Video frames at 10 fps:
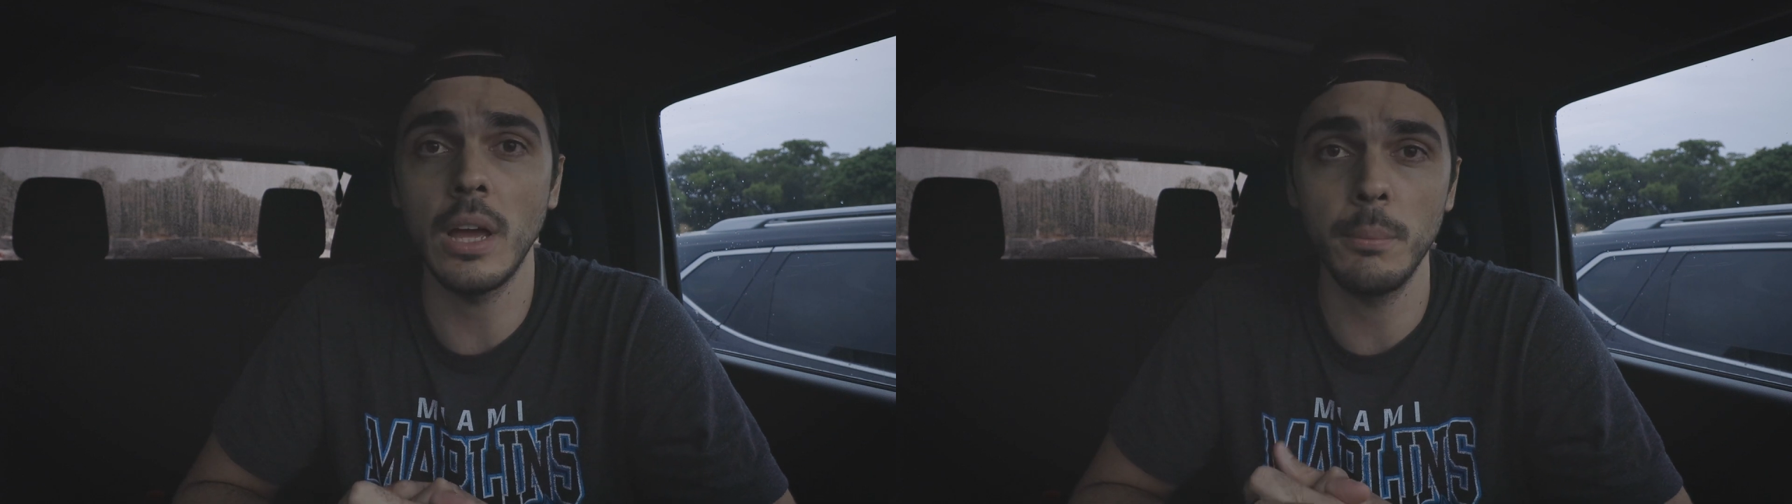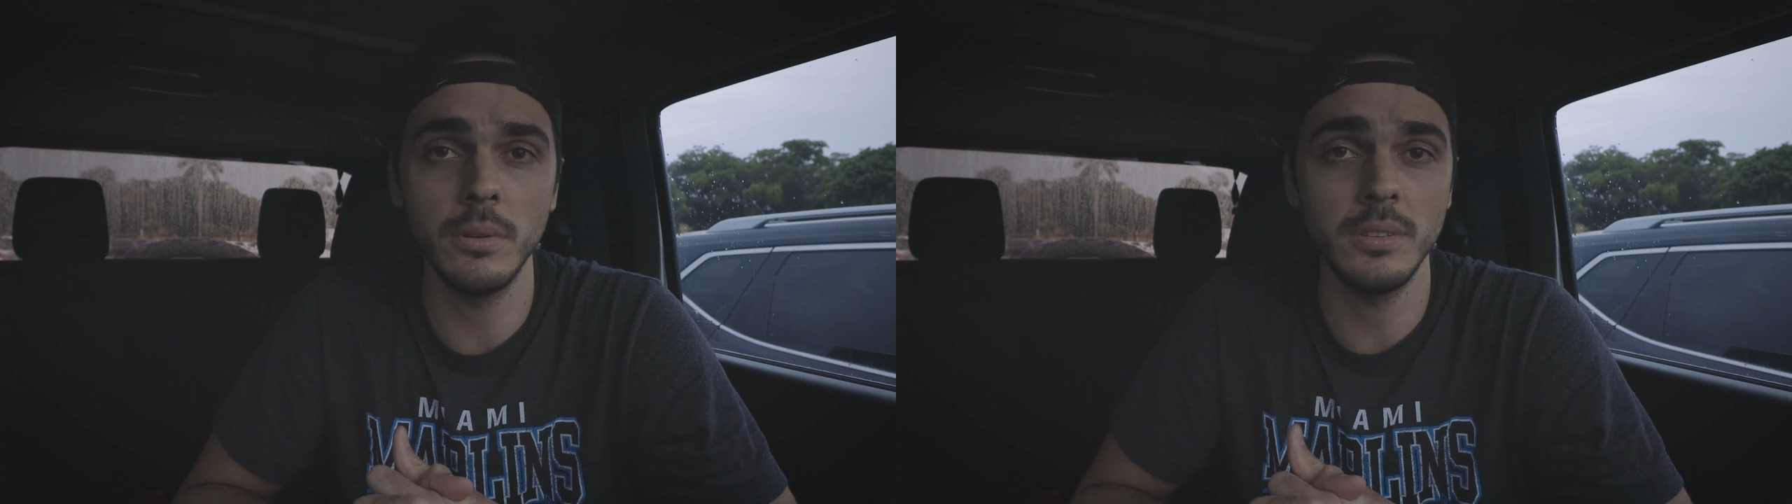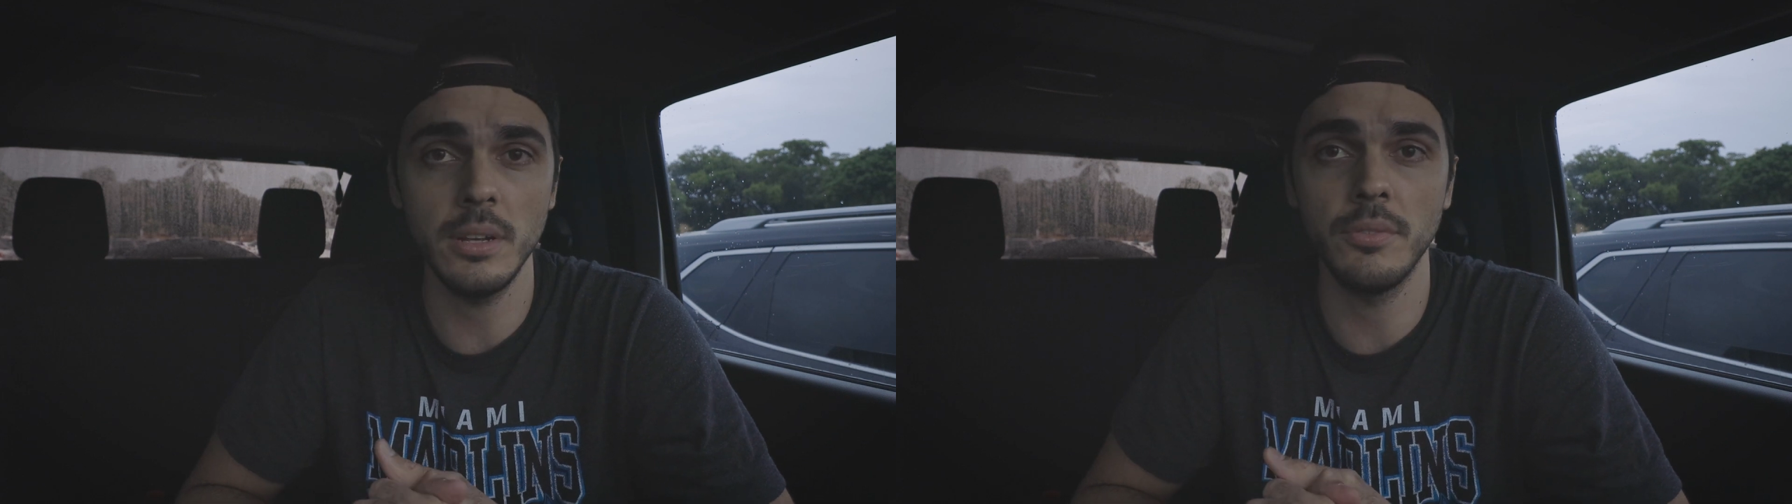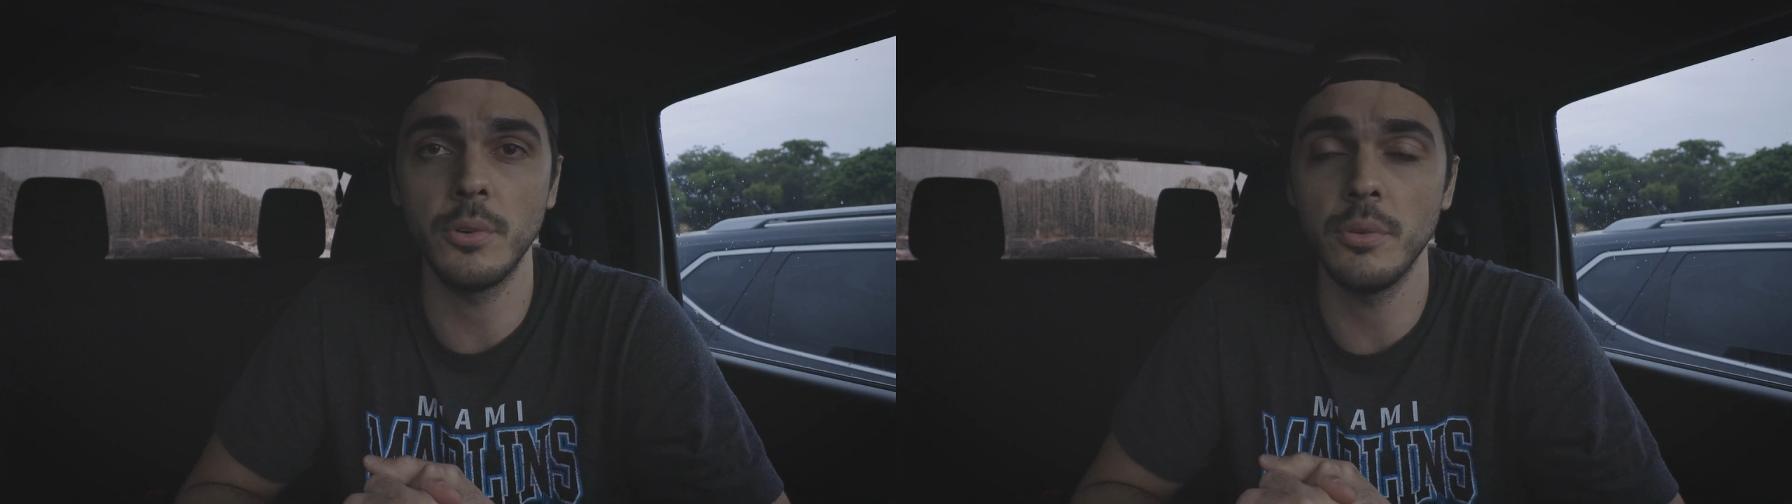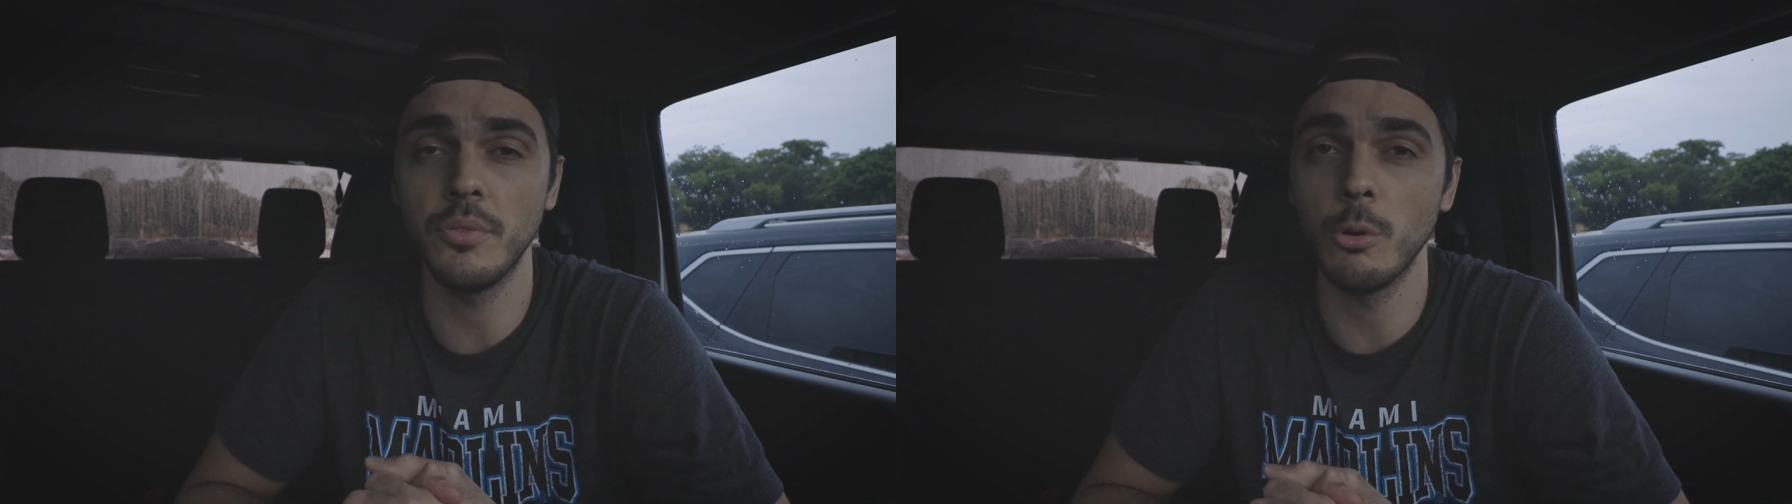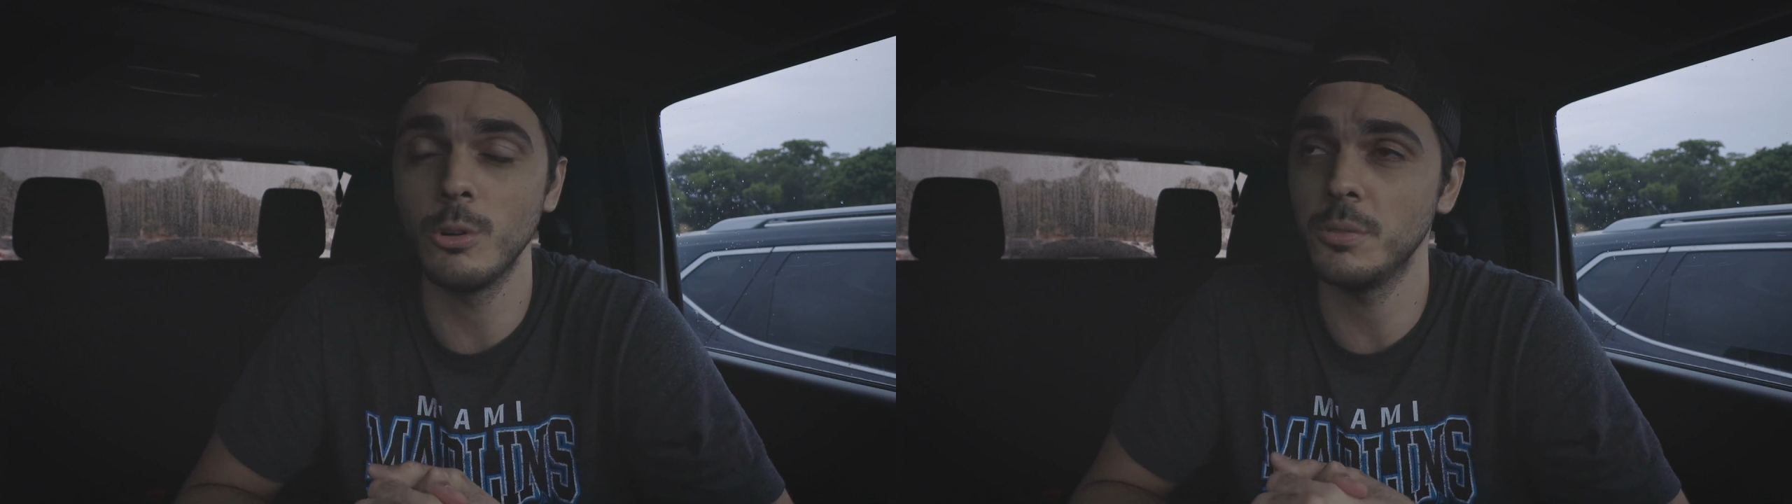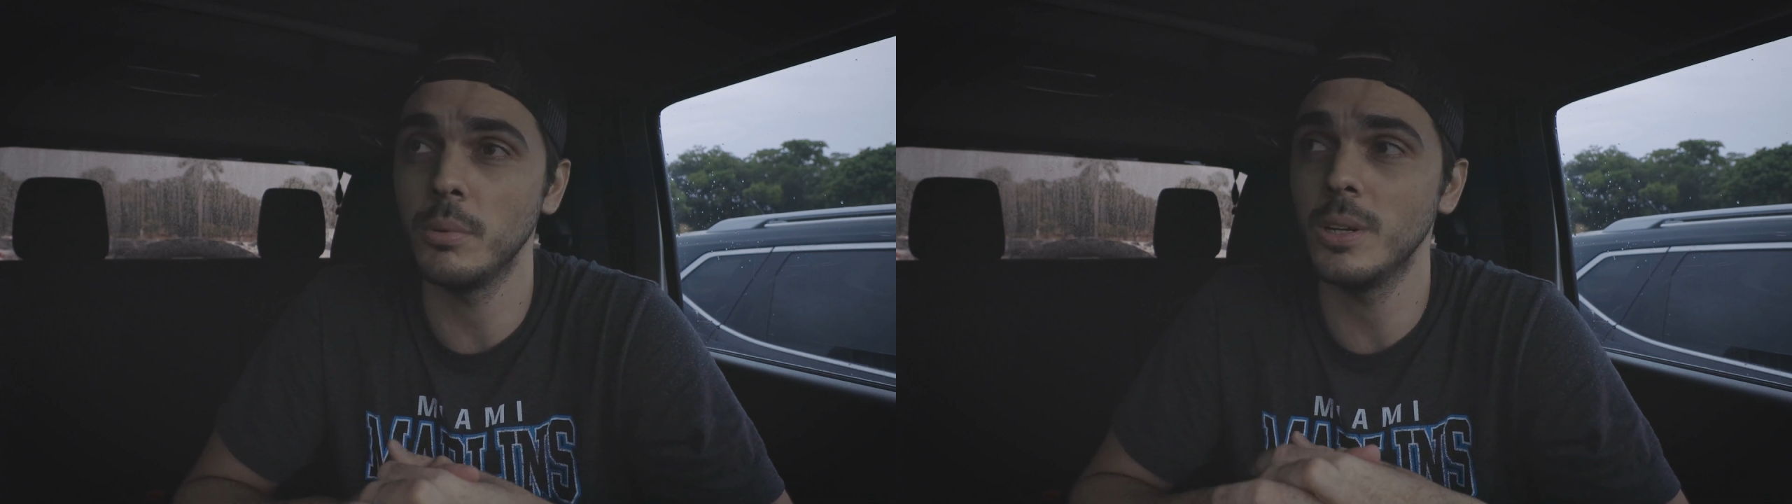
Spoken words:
type of Dana 44s,